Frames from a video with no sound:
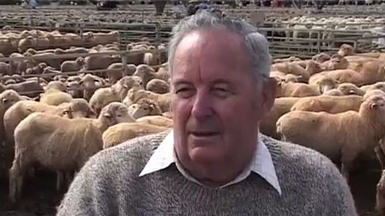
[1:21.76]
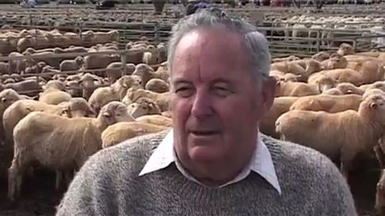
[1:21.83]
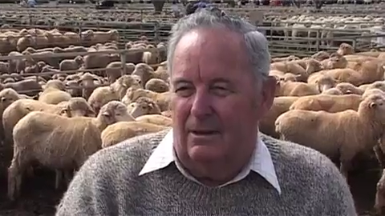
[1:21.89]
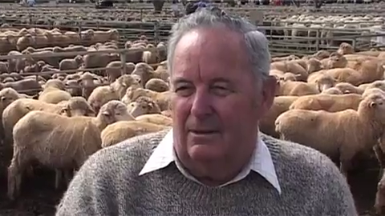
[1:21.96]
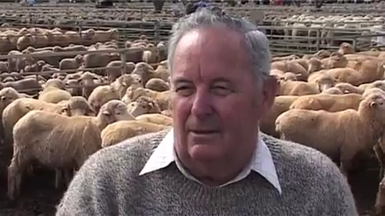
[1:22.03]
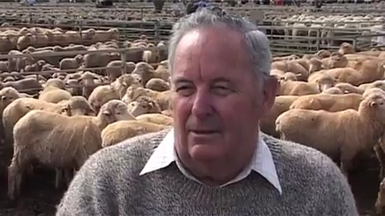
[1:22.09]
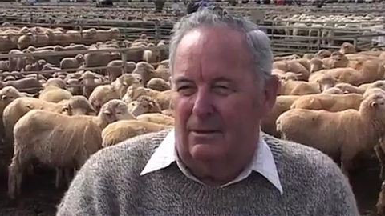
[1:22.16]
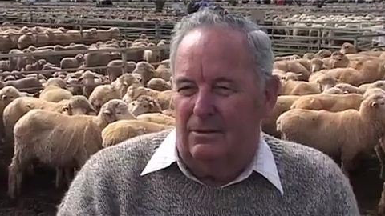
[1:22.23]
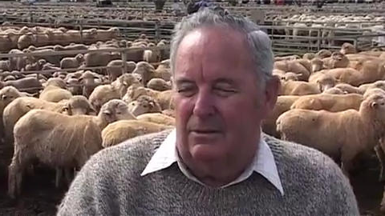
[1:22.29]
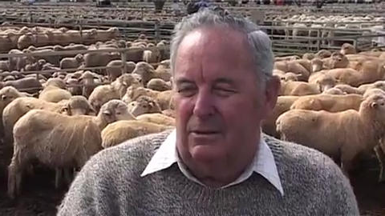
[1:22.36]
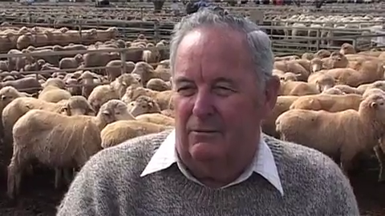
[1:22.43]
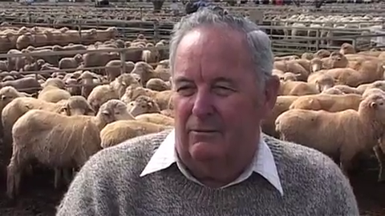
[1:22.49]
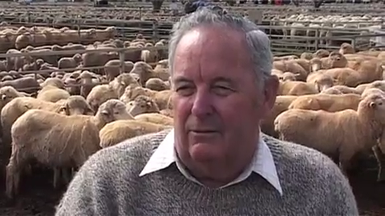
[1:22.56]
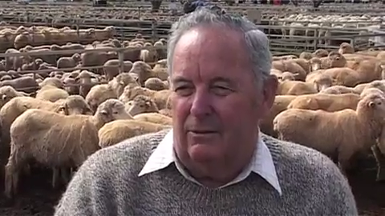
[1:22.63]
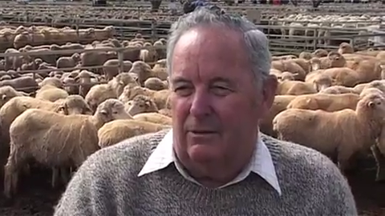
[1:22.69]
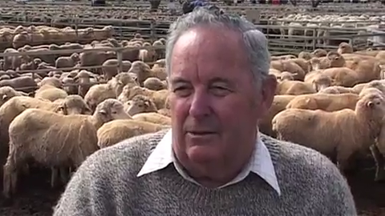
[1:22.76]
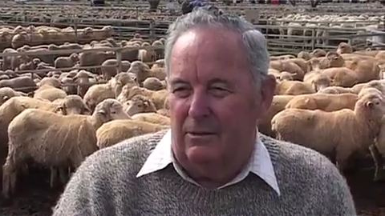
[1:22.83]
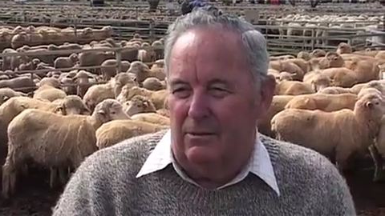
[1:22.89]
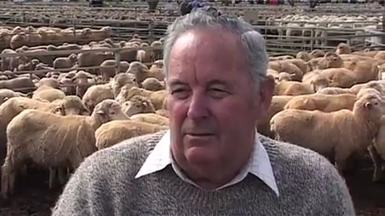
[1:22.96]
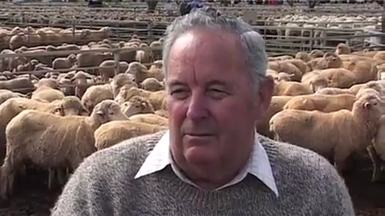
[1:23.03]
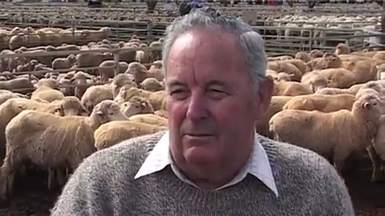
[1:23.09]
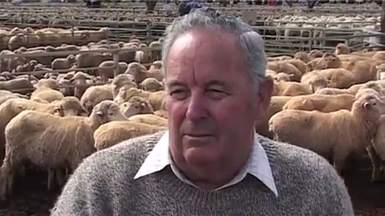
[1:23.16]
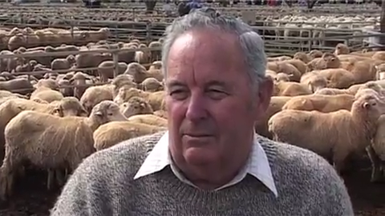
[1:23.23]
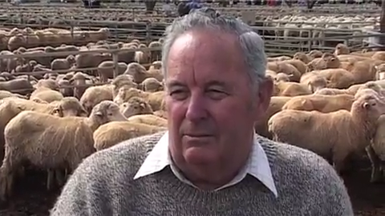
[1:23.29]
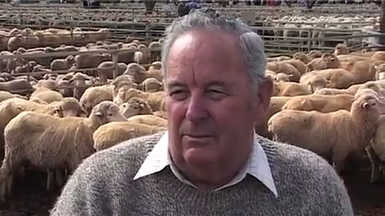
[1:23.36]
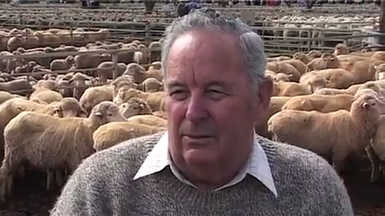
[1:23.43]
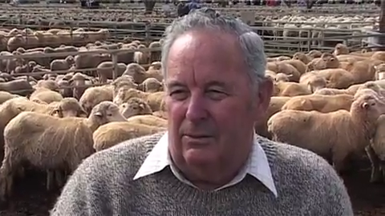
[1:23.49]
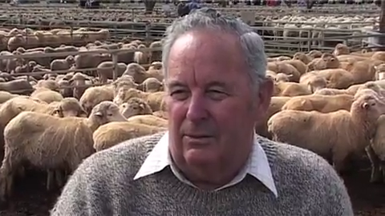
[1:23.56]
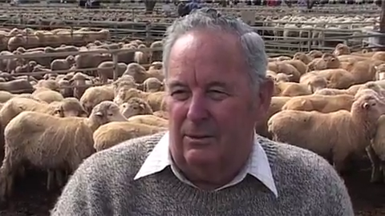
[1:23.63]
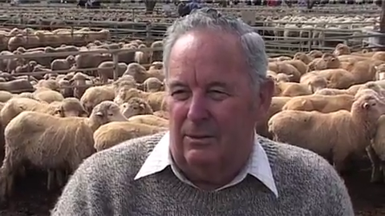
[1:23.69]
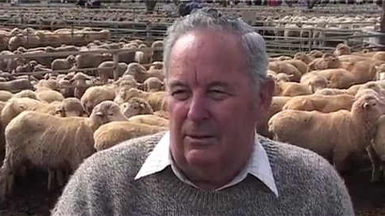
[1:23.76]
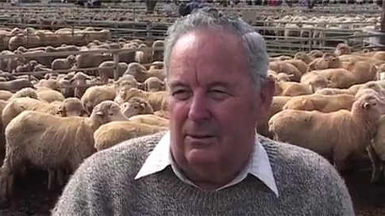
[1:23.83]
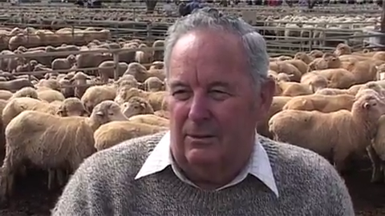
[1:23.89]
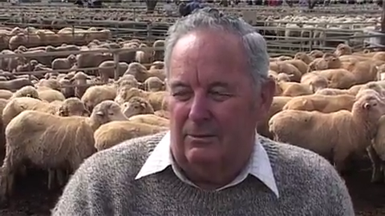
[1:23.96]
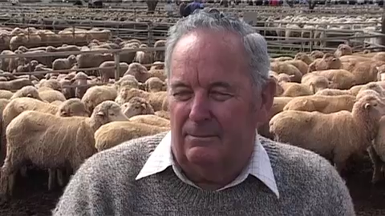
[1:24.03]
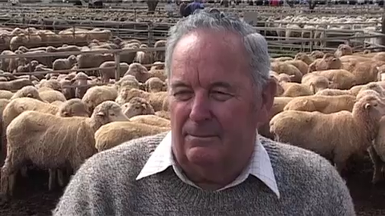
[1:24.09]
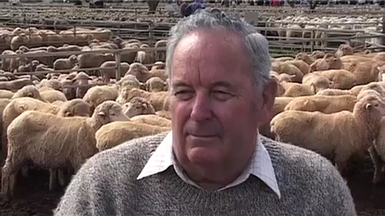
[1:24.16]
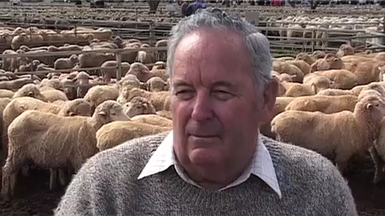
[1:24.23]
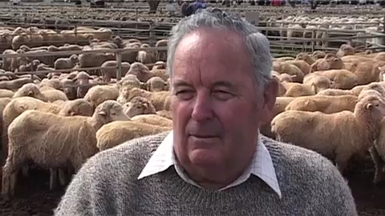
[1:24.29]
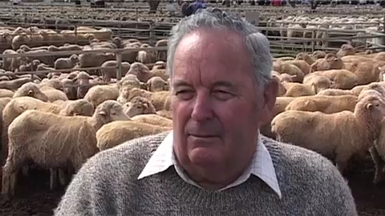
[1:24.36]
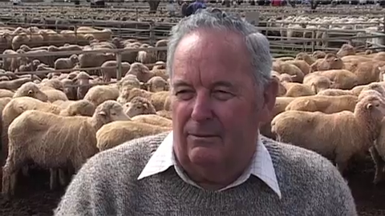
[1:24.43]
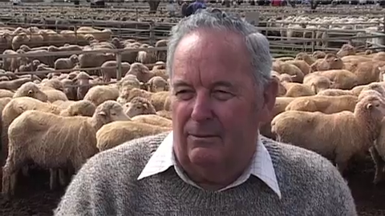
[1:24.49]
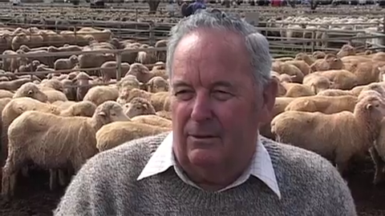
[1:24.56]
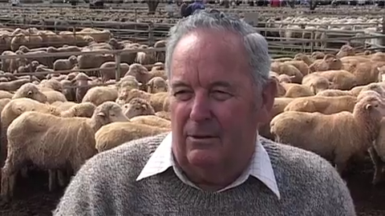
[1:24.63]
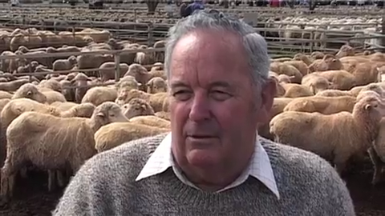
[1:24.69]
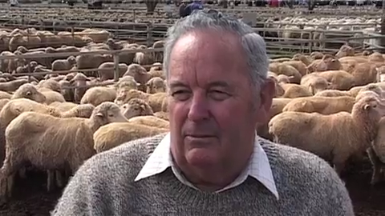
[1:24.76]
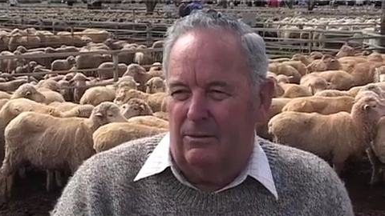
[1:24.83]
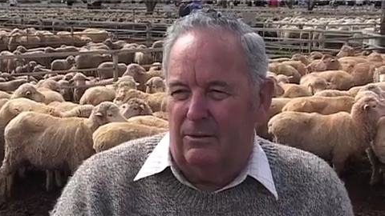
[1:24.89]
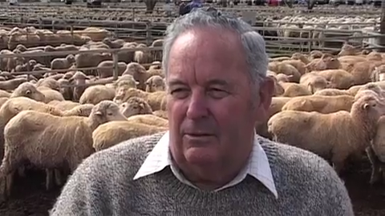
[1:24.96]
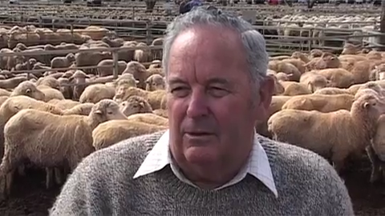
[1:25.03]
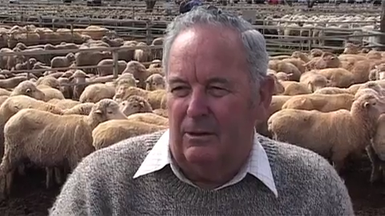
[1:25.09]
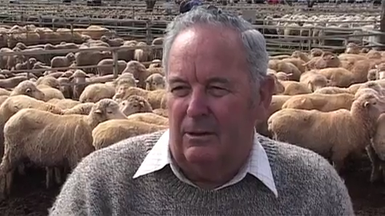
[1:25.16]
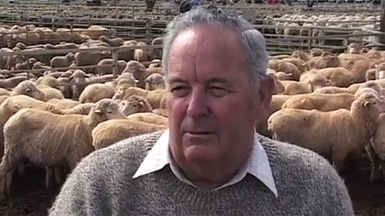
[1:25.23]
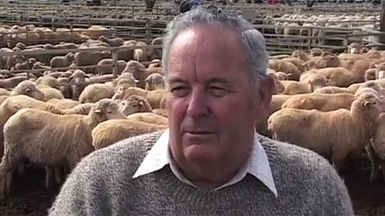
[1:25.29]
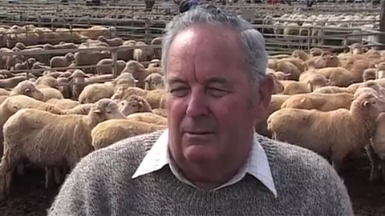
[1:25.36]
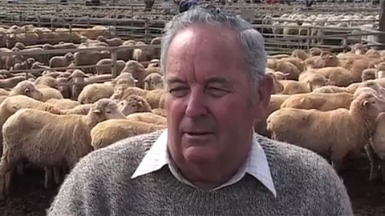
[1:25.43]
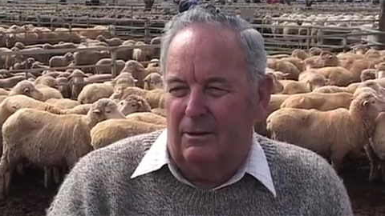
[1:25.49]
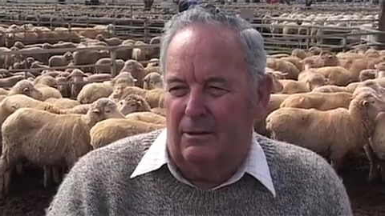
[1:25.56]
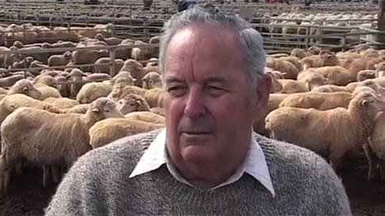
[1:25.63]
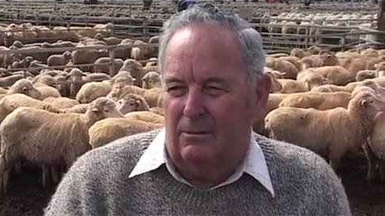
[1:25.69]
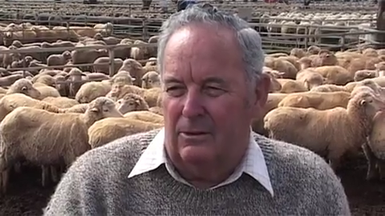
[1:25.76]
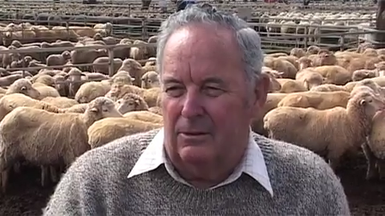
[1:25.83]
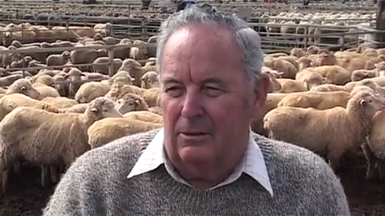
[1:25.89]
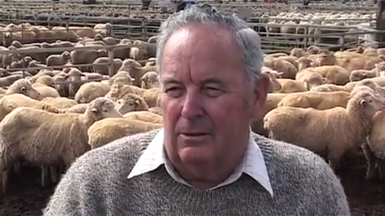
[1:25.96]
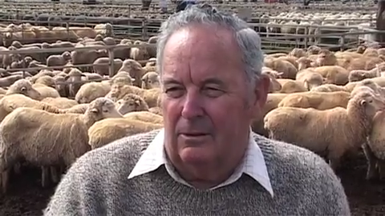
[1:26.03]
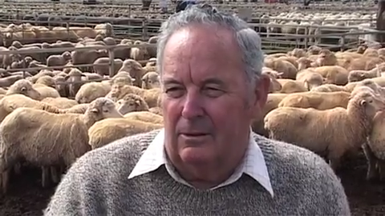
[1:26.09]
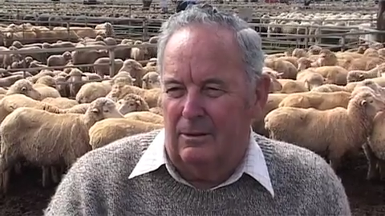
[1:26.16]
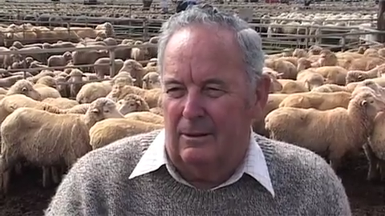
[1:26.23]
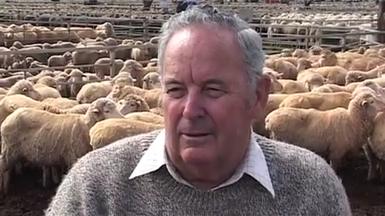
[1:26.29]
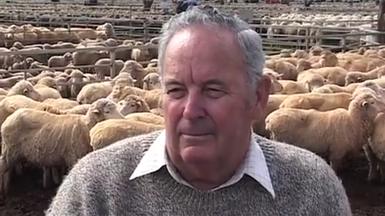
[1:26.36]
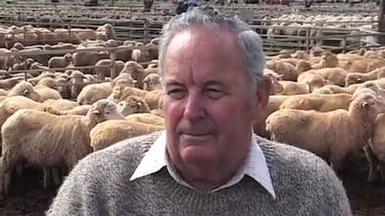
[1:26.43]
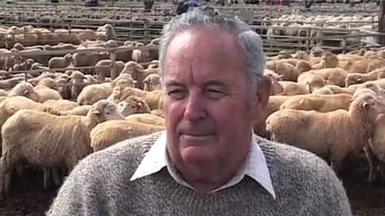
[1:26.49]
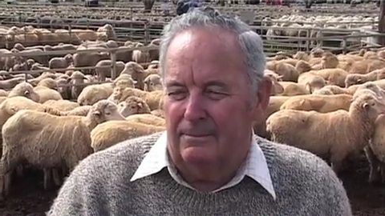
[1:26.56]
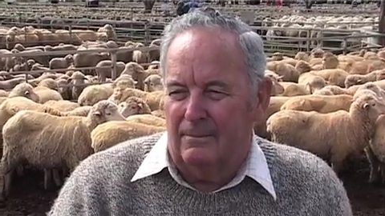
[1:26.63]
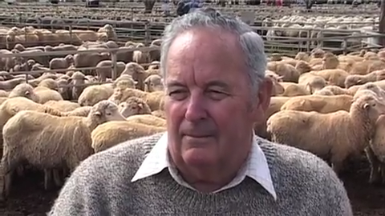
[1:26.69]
I was invited by a friend of mine here in Narromine, and